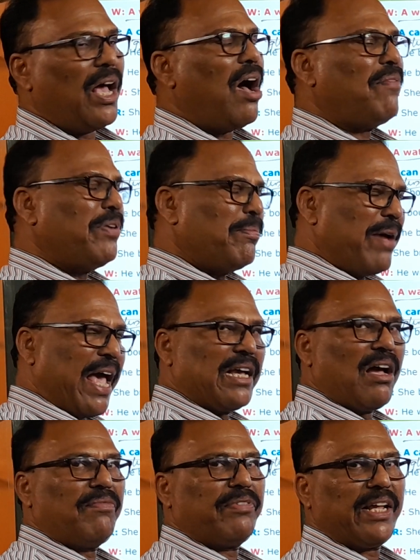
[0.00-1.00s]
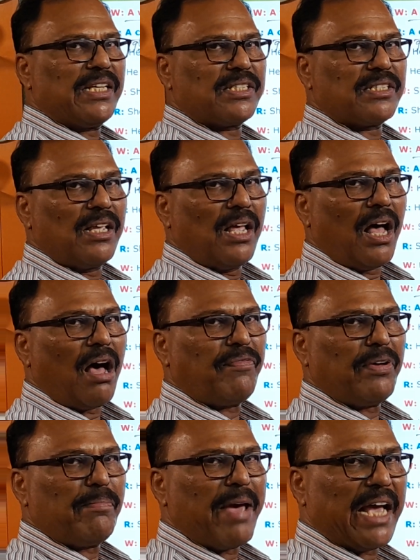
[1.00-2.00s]
A half a bag of rice.
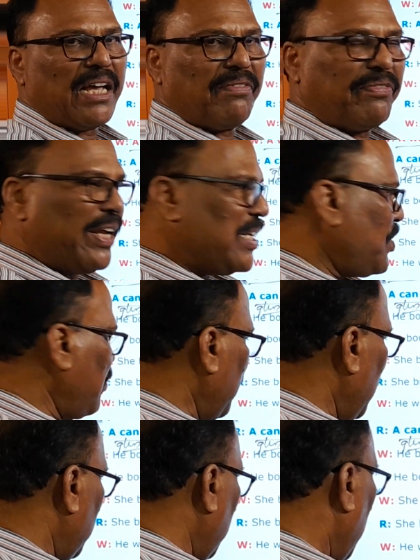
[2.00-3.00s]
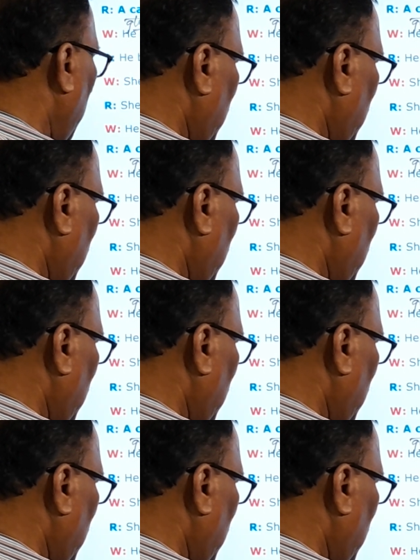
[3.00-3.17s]
Half a bag of rice, you can say.